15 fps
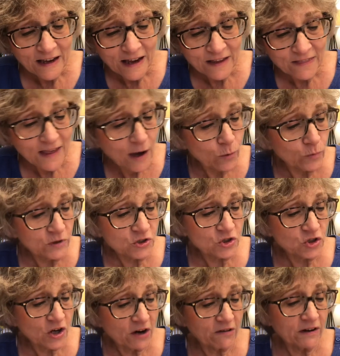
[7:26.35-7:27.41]
and that we
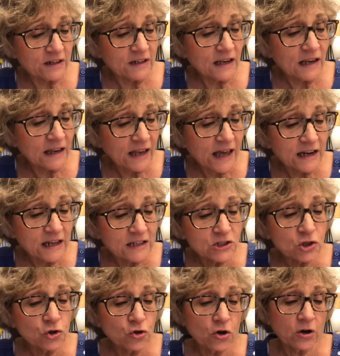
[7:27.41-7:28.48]
share it. Let
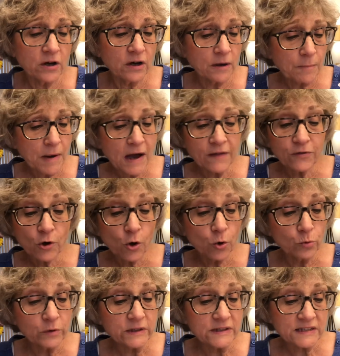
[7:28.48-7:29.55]
us look upon the
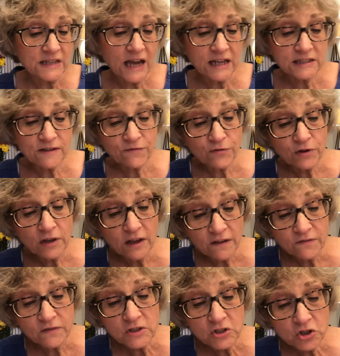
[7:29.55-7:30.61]
holy sights
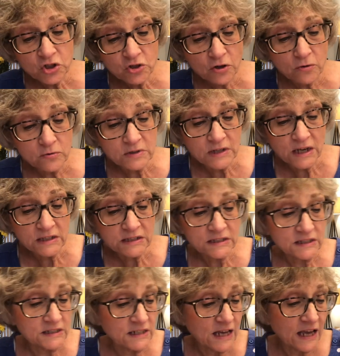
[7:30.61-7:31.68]
forgiveness shows us
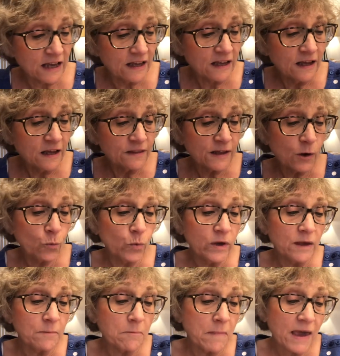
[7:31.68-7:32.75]
today, that
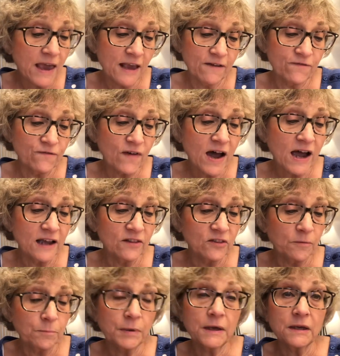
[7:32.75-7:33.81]
we may find
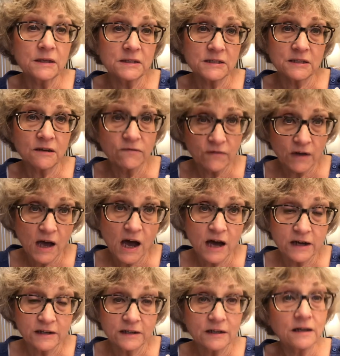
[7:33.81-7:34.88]
the peace of
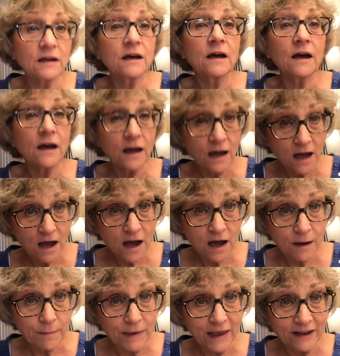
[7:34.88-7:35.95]
God.
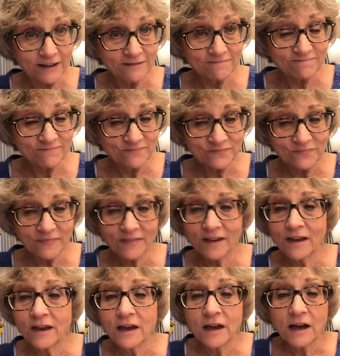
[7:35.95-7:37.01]
Amen.
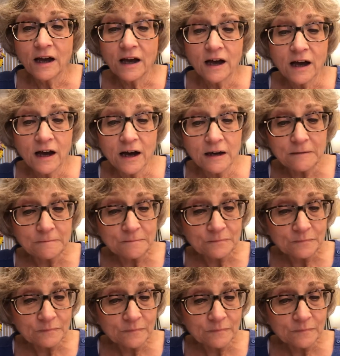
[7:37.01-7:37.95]
Um,